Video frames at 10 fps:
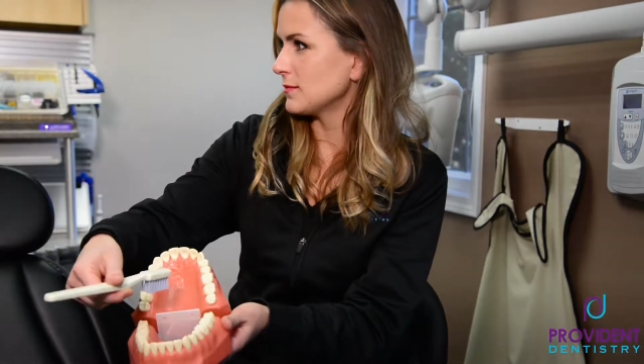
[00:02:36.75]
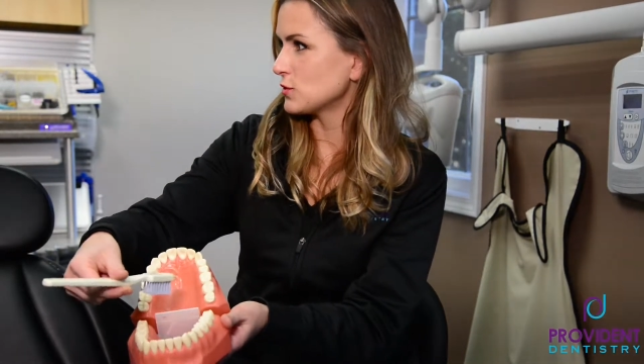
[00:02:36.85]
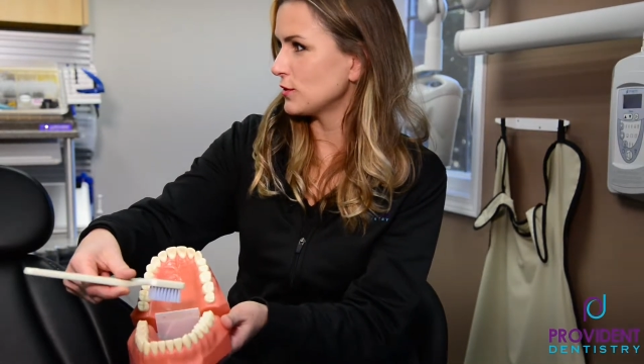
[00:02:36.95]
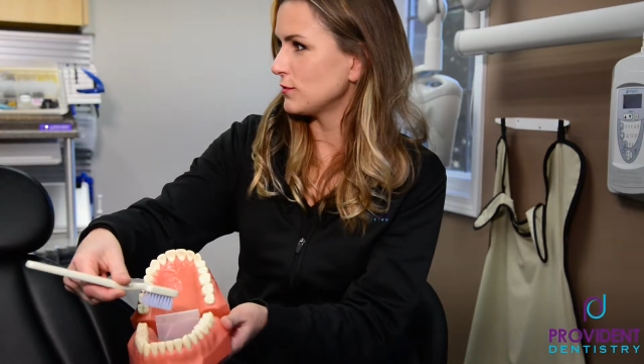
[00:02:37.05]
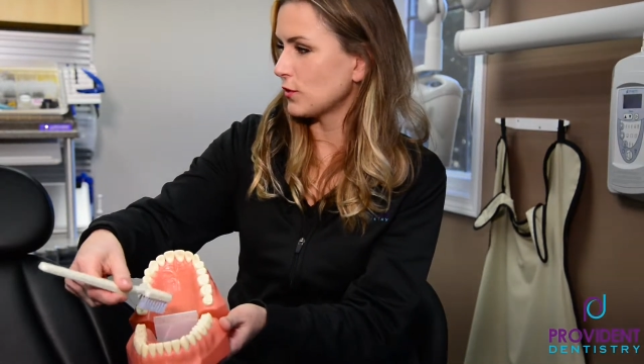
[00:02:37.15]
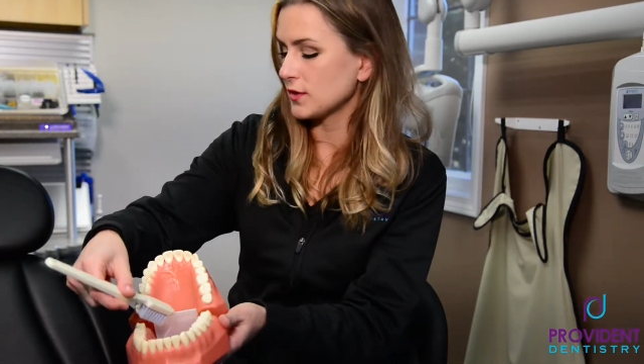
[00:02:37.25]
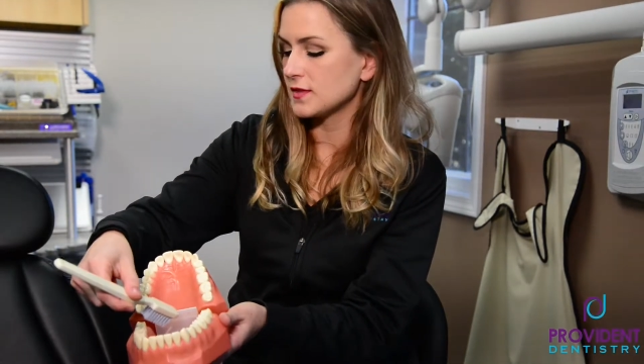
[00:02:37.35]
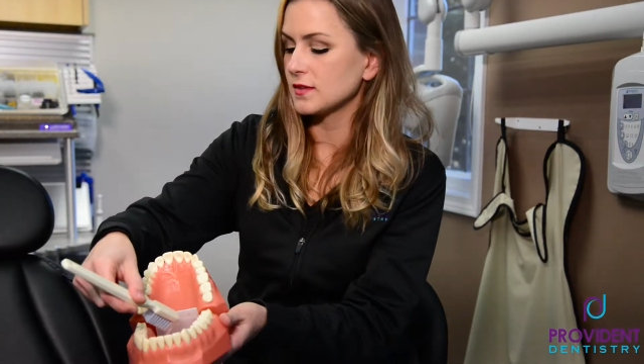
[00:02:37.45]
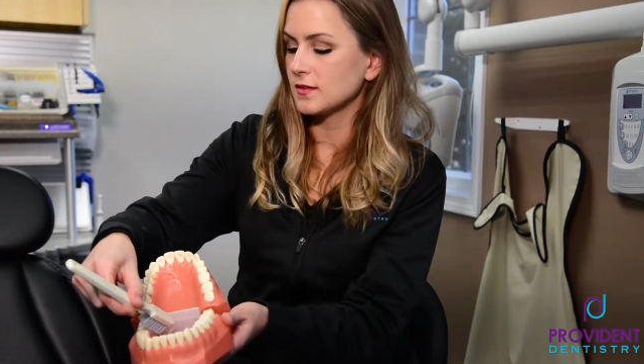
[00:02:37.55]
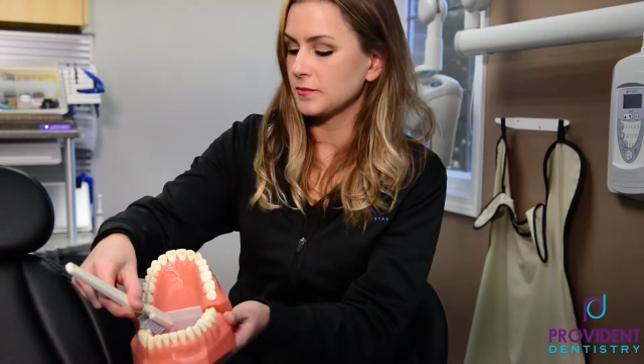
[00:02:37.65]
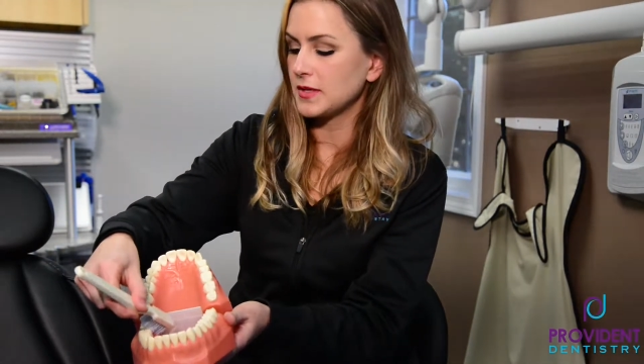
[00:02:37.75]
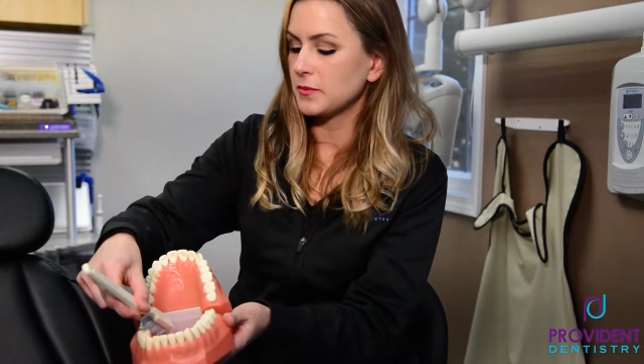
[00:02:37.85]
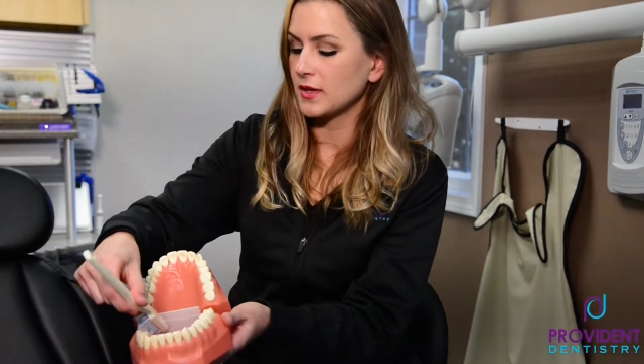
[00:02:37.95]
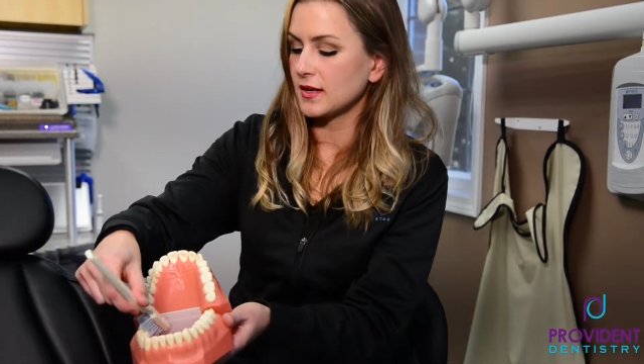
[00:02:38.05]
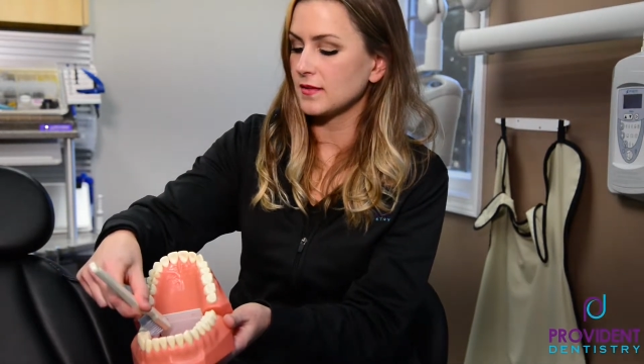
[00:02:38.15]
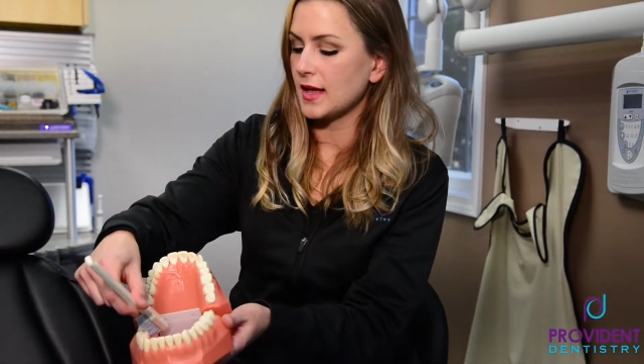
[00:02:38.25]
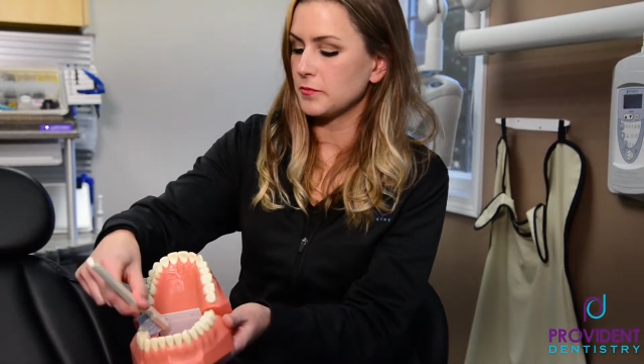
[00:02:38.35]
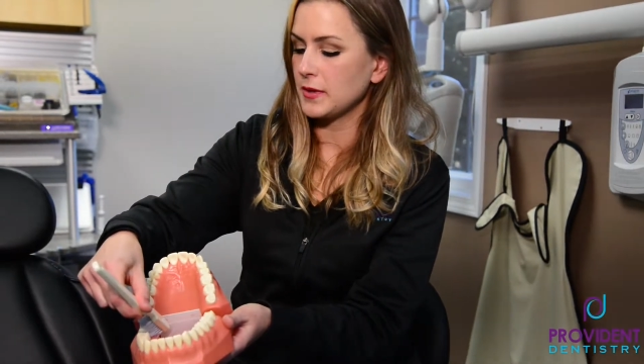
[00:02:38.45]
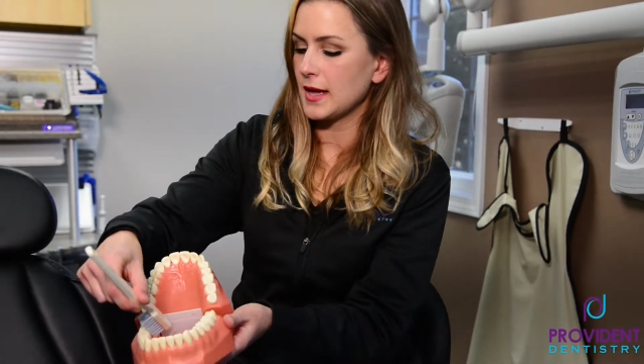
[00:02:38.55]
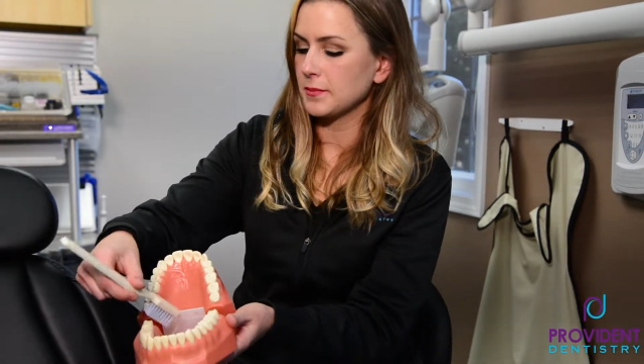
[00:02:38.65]
I'm sure you've noticed that people get a
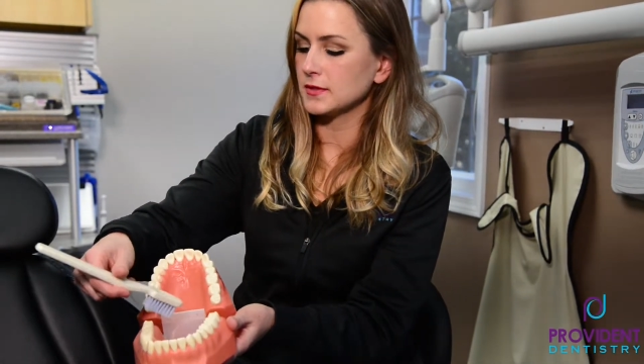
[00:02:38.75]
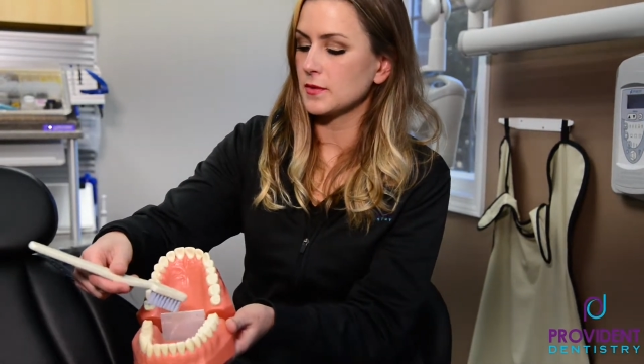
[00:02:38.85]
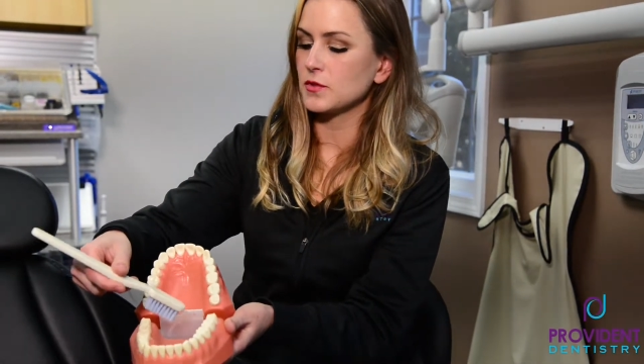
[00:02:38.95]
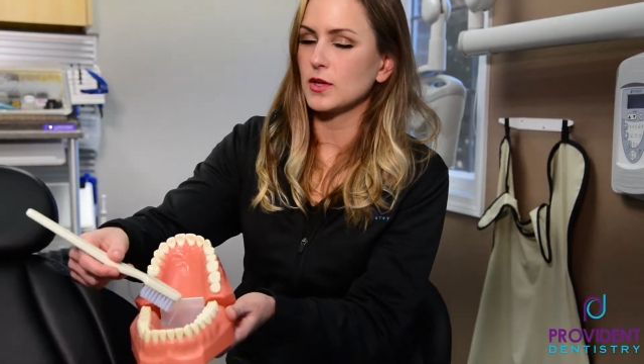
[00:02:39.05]
lot of plaque buildup.